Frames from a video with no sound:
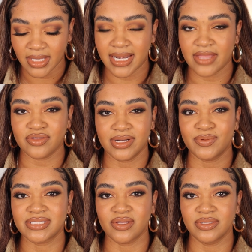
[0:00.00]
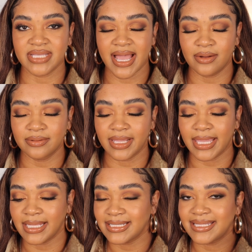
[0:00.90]
and I thought it was sold out,
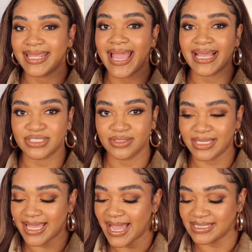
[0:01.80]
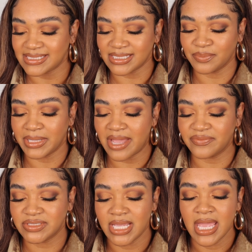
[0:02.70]
and they actually had some
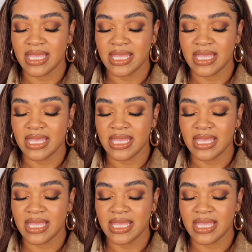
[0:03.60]
left.